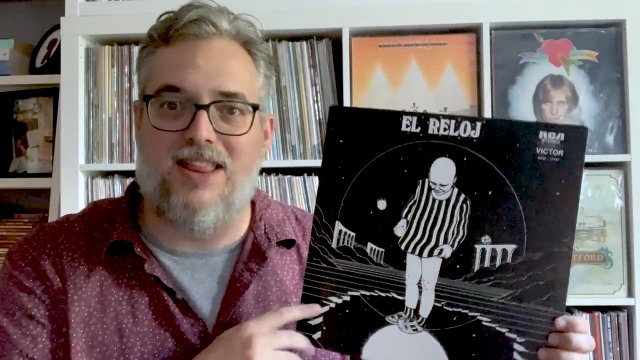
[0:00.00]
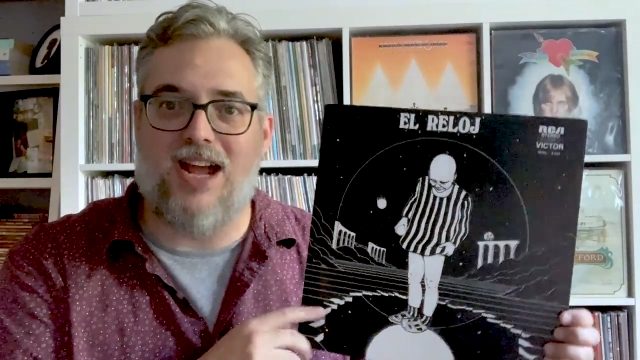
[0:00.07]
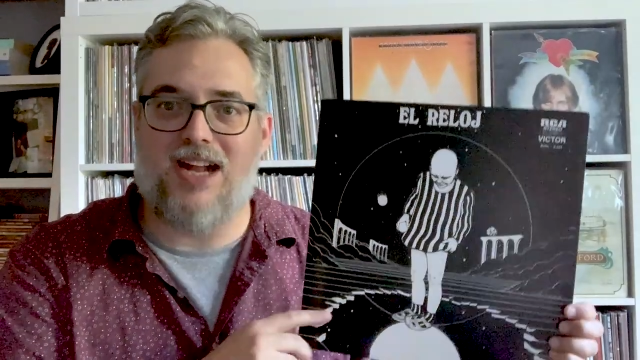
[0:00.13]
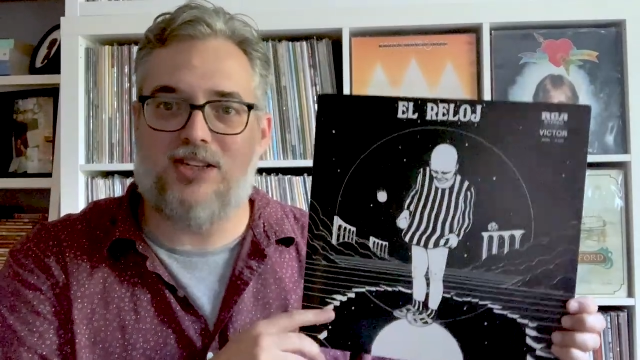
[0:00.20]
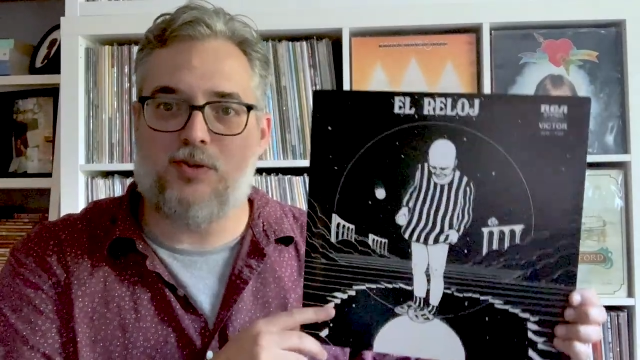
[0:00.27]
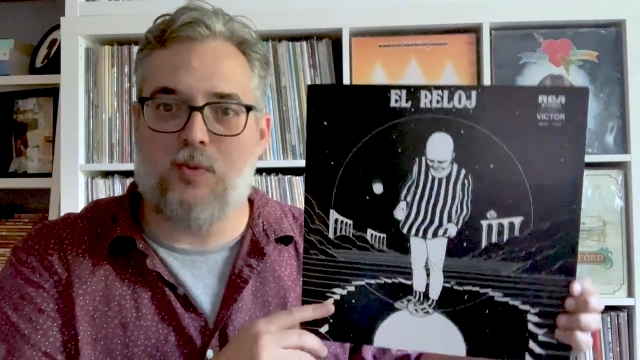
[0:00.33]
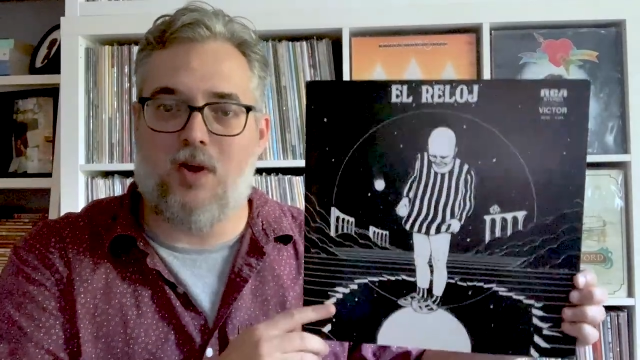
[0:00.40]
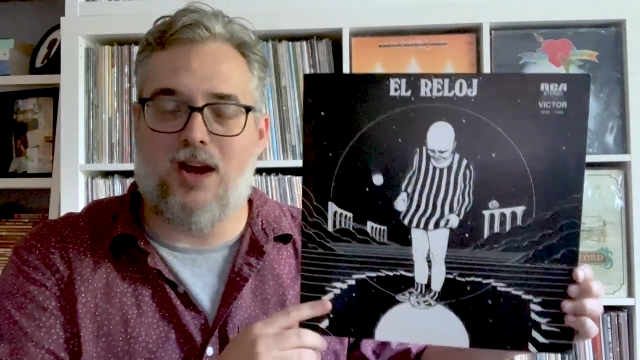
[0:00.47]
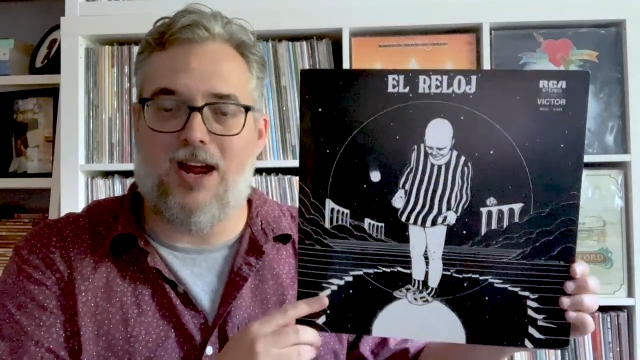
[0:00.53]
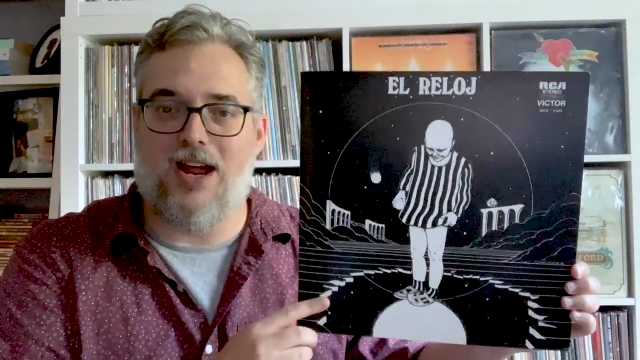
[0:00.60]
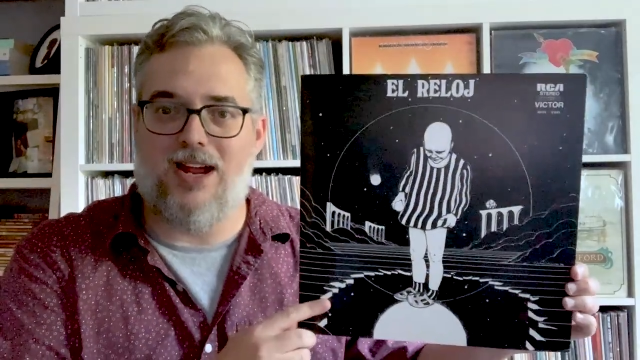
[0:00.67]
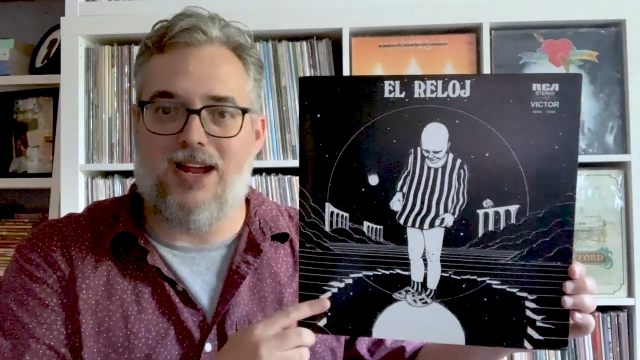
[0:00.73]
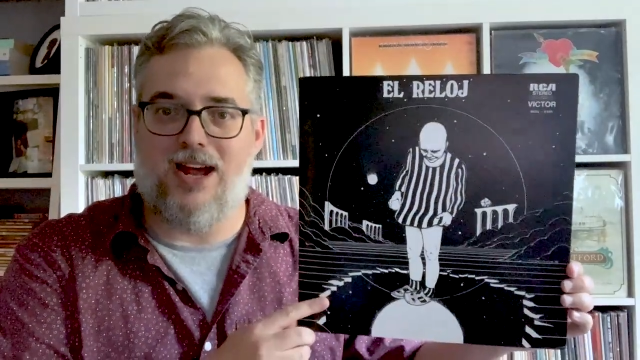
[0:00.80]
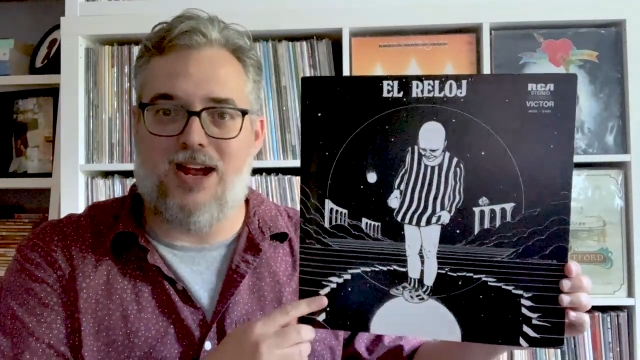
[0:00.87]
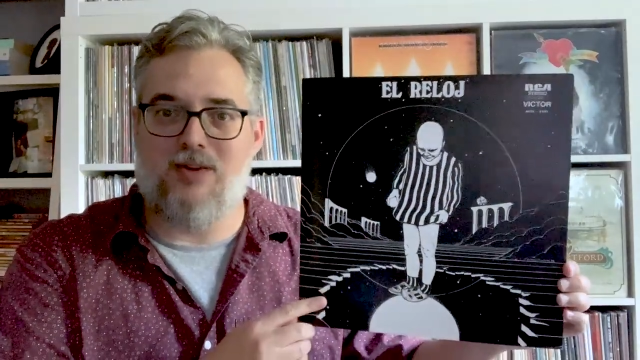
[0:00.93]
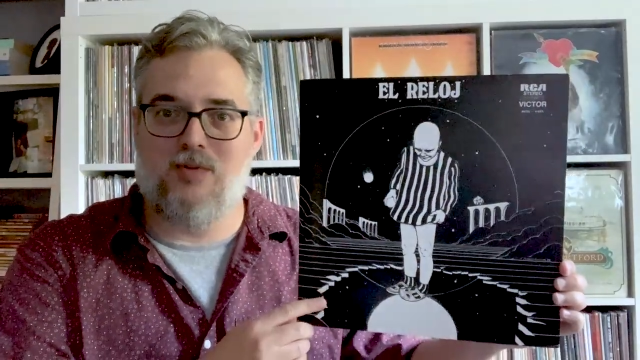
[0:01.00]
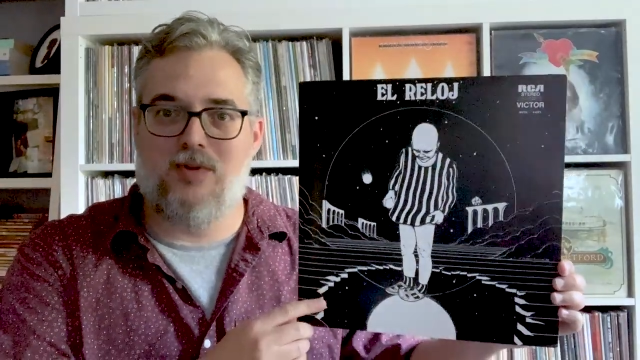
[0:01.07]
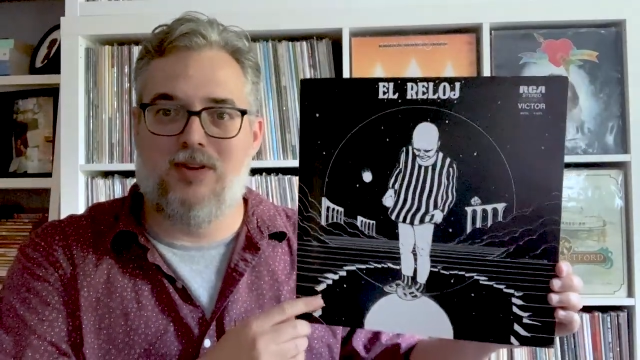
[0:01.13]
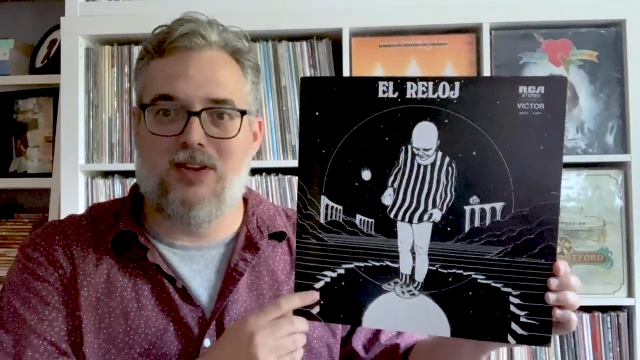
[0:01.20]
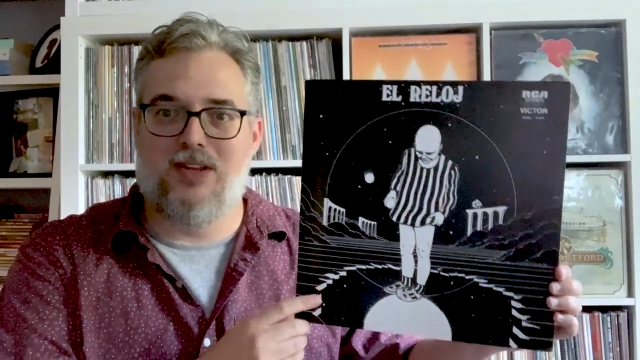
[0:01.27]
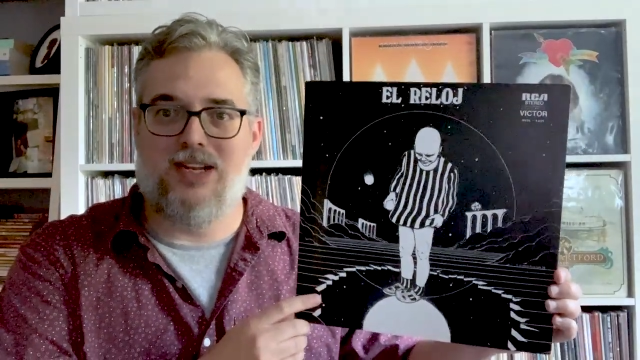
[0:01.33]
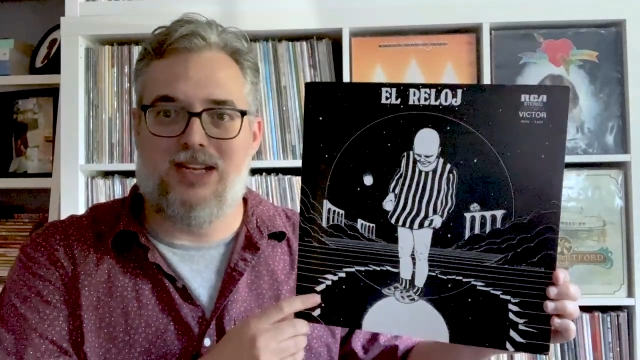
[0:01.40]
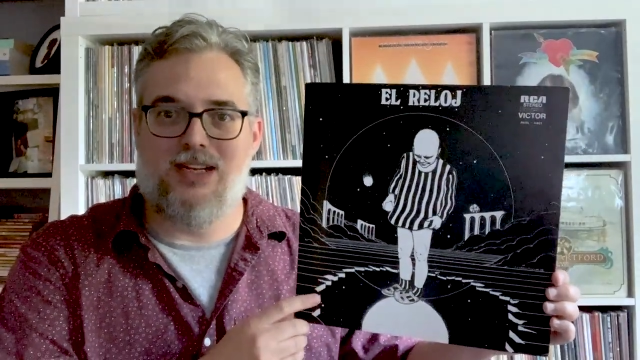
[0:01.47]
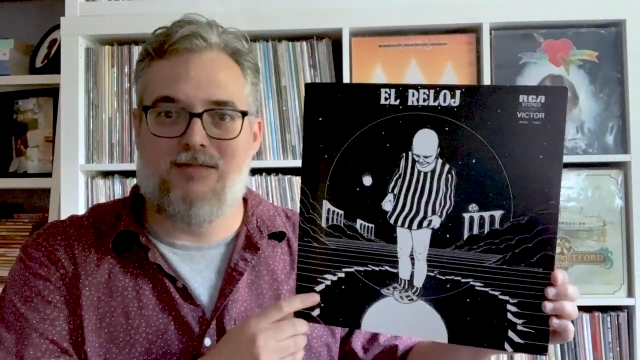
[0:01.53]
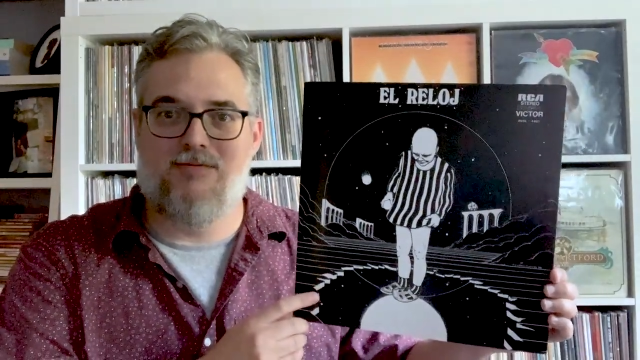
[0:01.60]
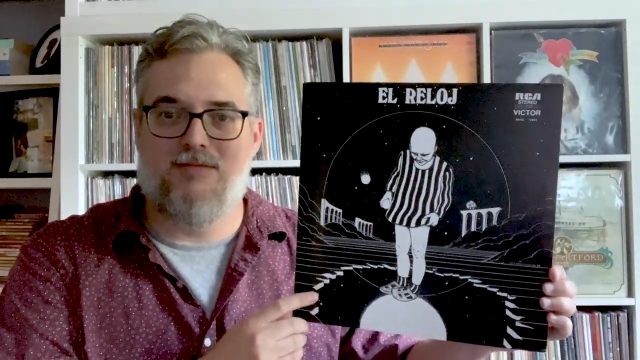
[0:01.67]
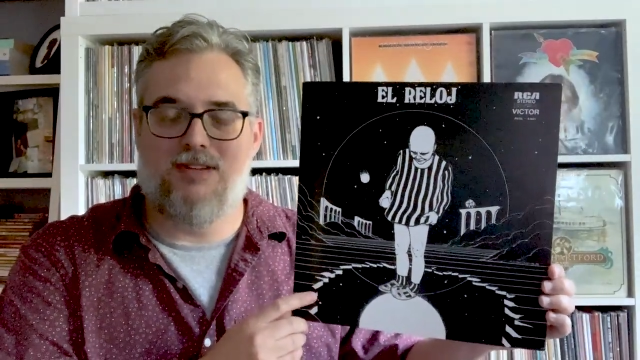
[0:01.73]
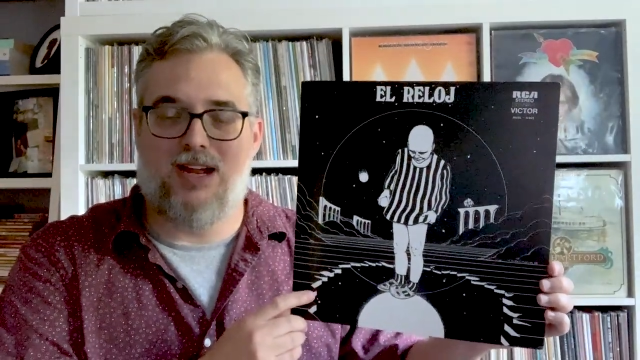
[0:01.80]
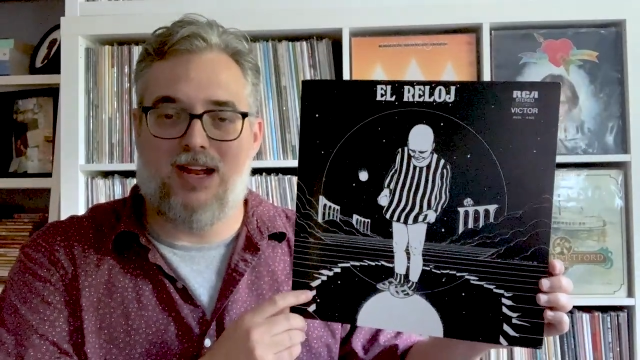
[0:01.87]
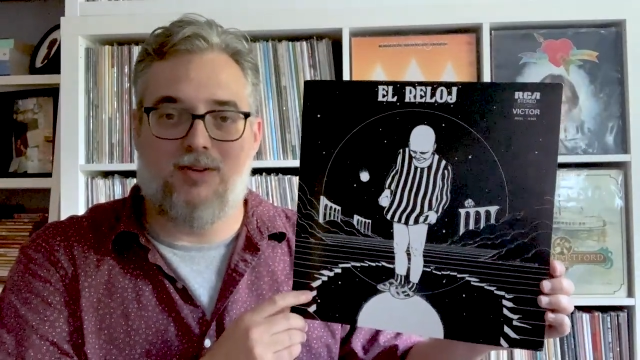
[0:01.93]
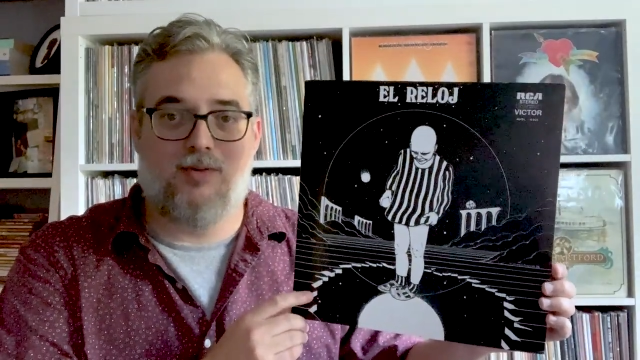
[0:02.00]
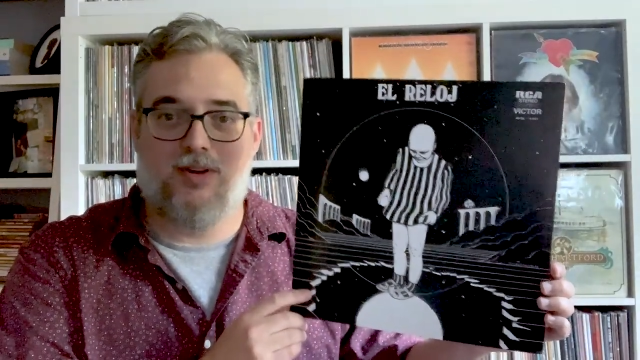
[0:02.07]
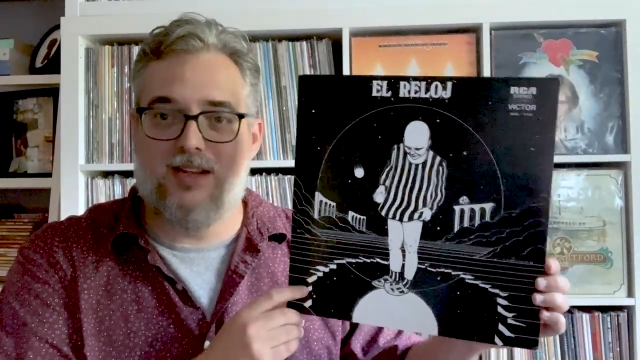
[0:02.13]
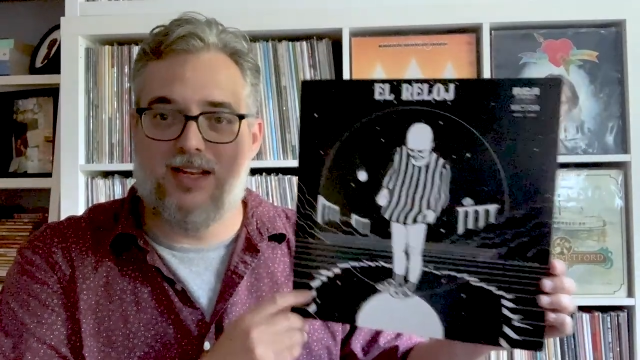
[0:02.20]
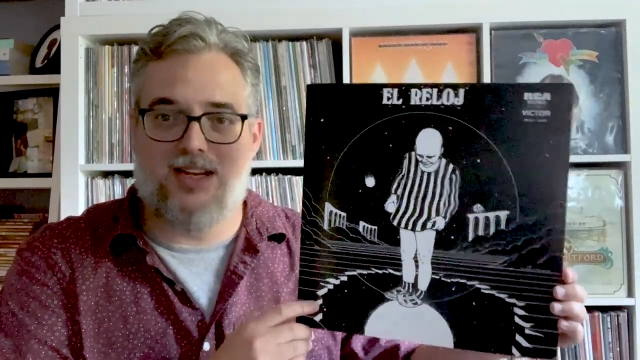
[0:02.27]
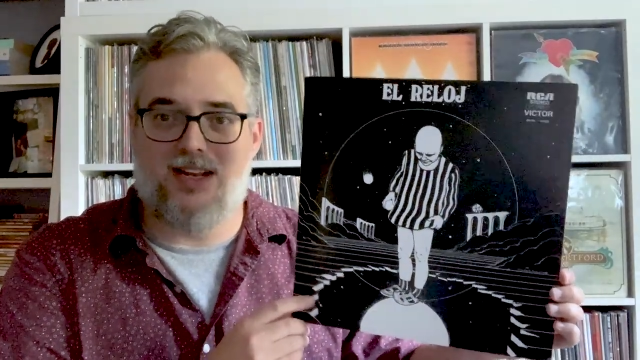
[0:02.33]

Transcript: that's why I really